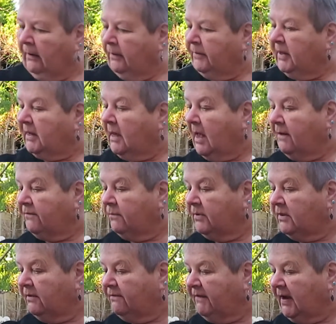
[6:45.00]
Be careful
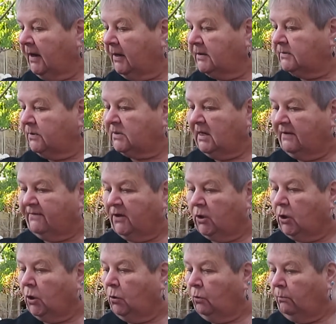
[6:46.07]
with your fingers, because even a
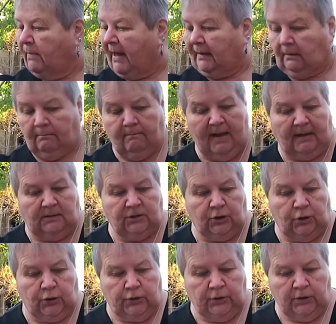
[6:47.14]
cool melt
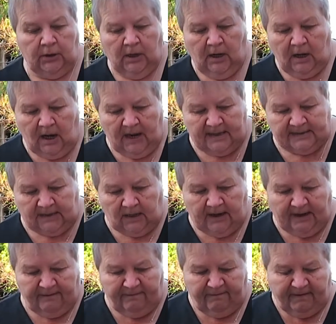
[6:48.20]
gun, as I
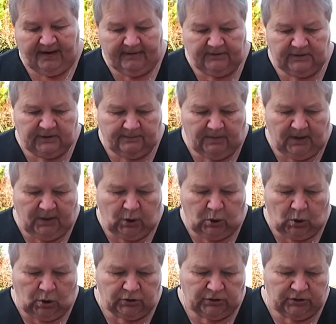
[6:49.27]
have found to my
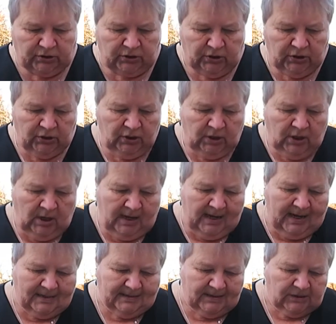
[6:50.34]
cost,
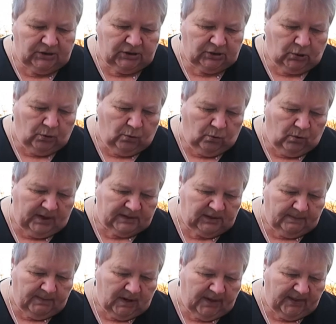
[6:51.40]
isn't as cool as
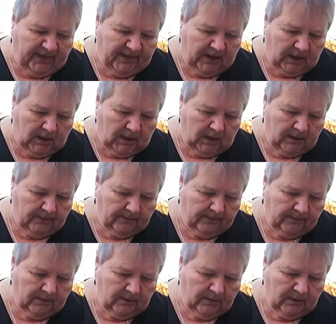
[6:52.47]
you might think.
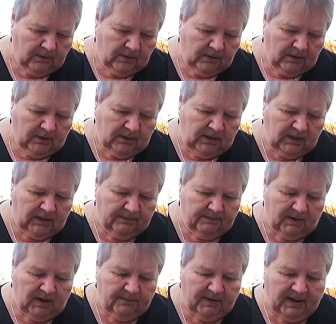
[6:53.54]
You
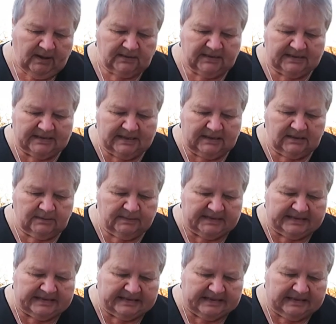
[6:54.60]
might be able to see some
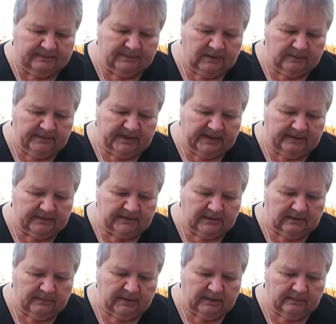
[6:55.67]
steam coming out at
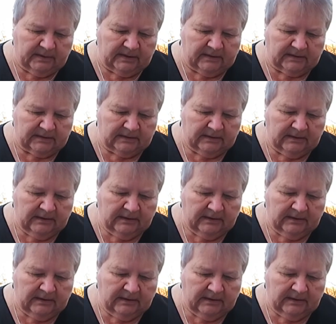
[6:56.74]
the moment.